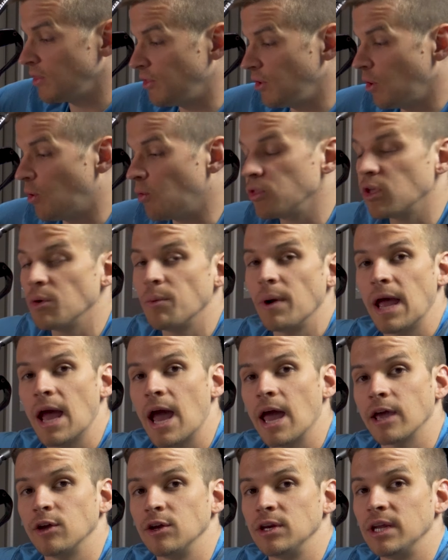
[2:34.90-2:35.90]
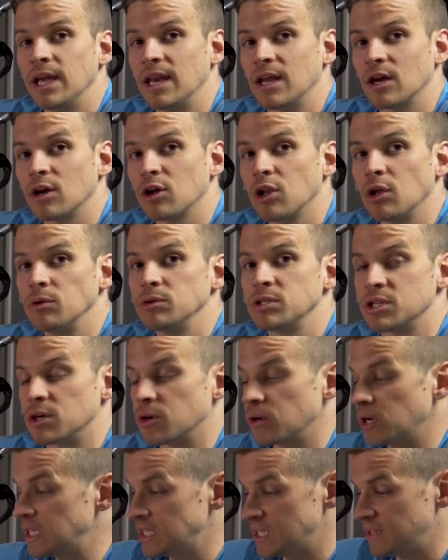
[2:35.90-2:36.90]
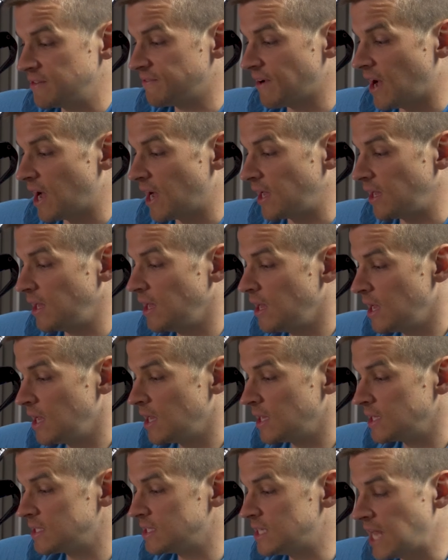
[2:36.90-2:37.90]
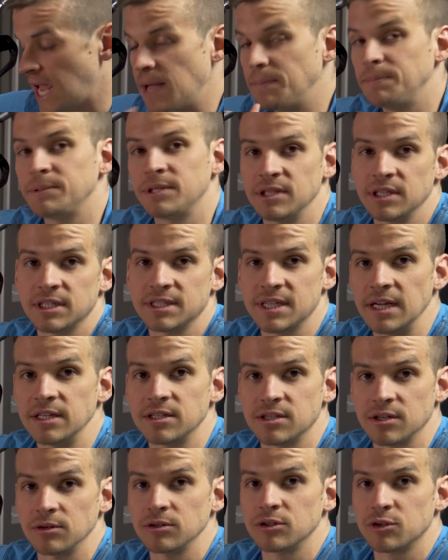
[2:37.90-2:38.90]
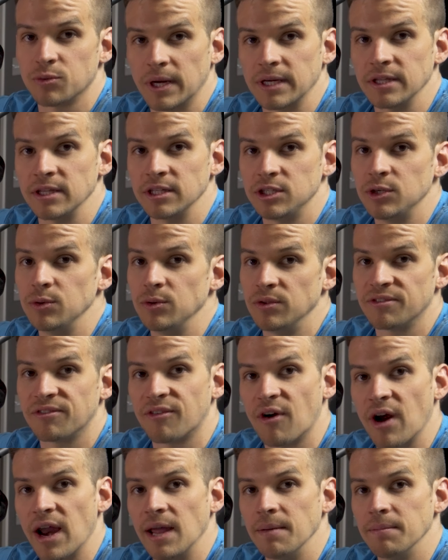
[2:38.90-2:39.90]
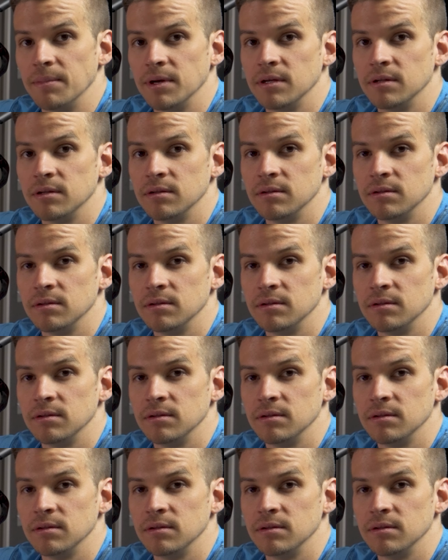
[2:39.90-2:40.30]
the only way I could get it closer is if I taped the sensor directly to the frame.